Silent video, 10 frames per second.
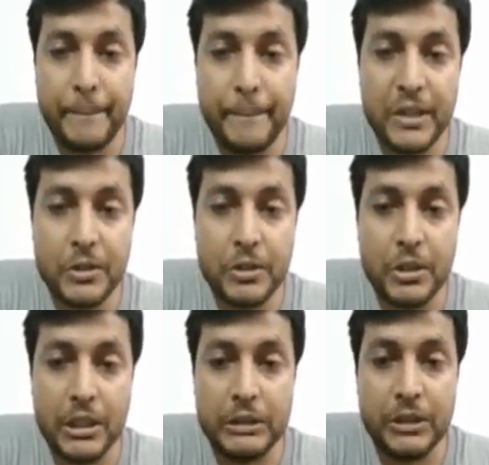pink
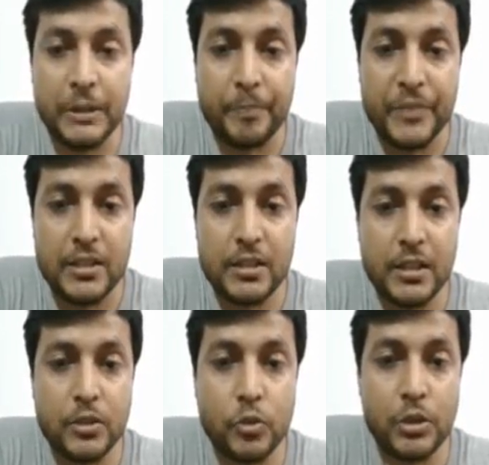colored
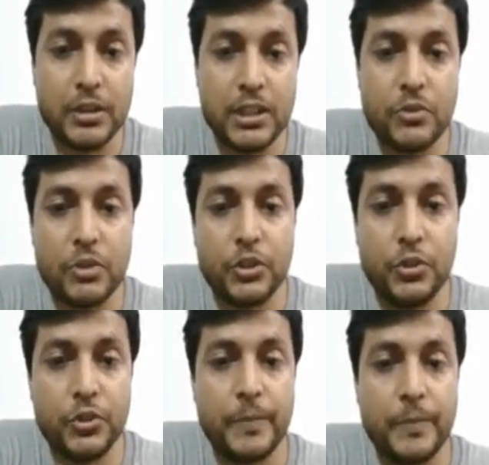circular
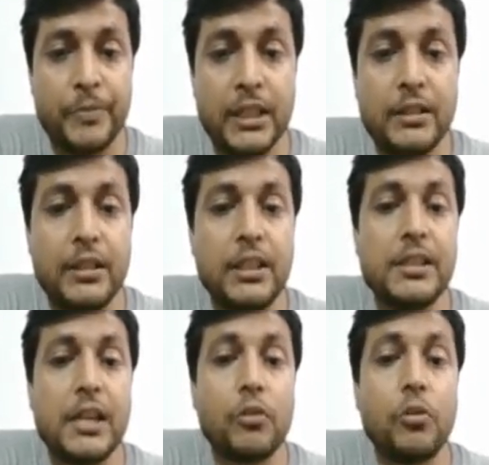structures.
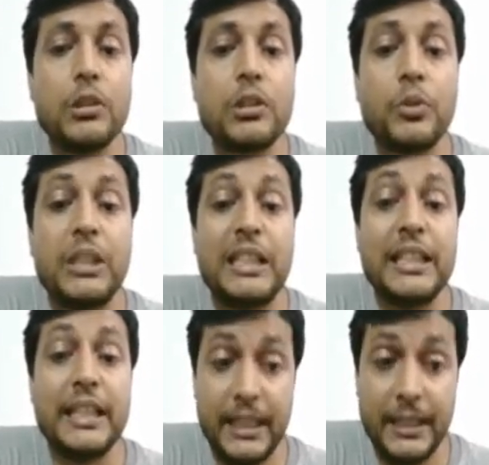These are also
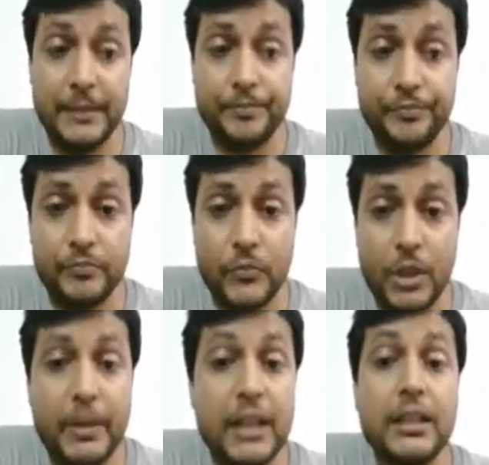DNA,
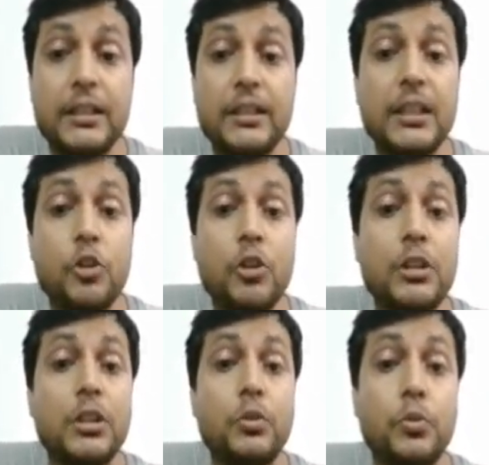but these are not
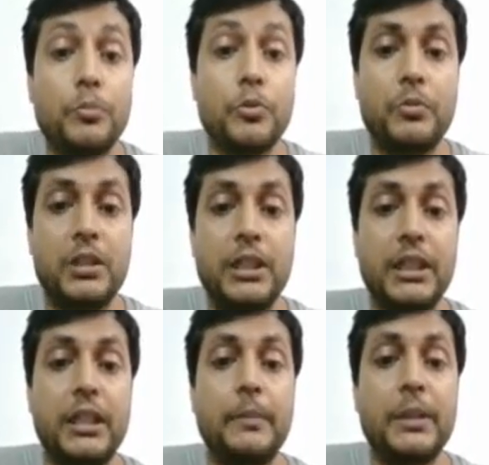the chromosomal
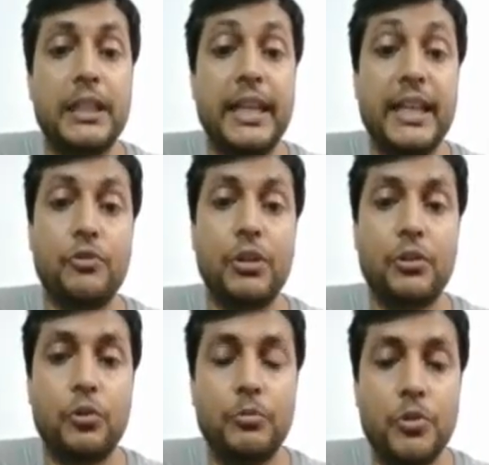DNA, but extra
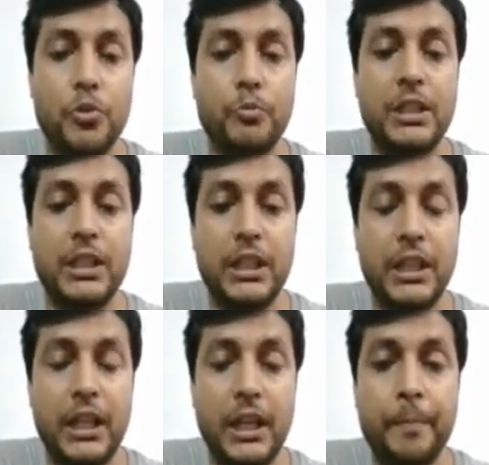chromosomal
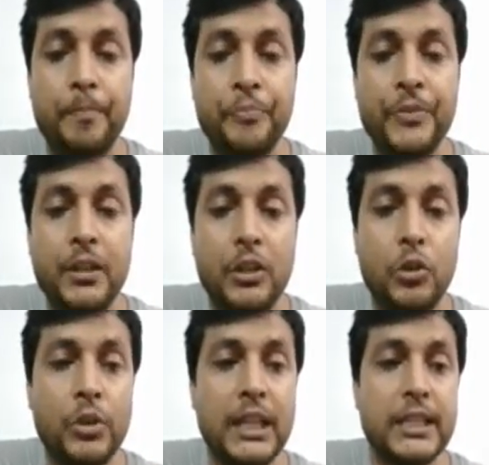DNA
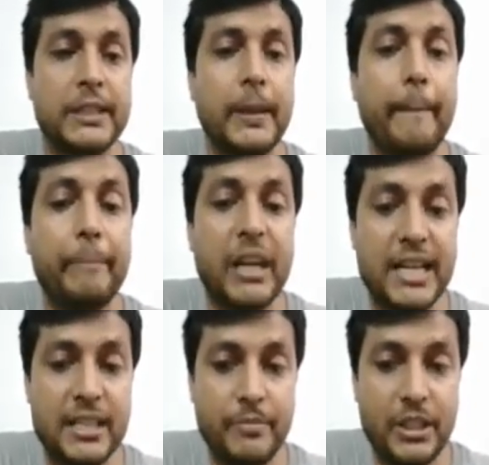known as
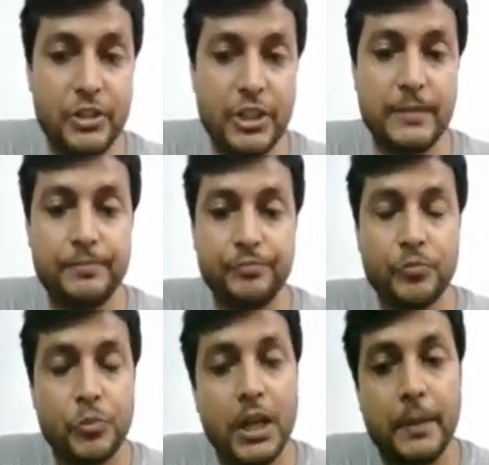plasmids.
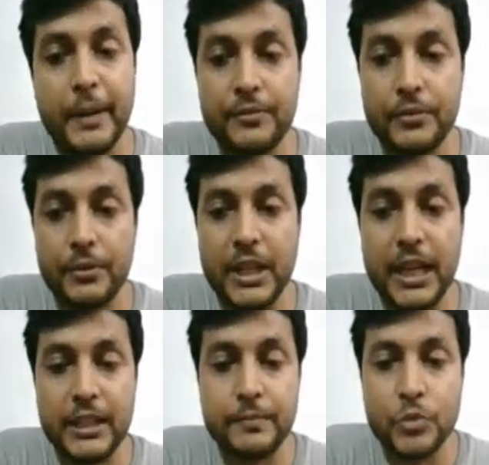Apart from
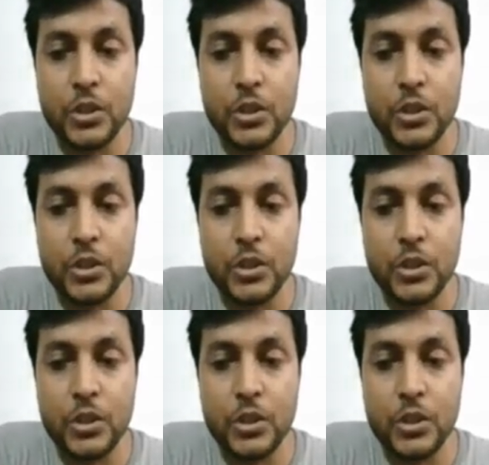that,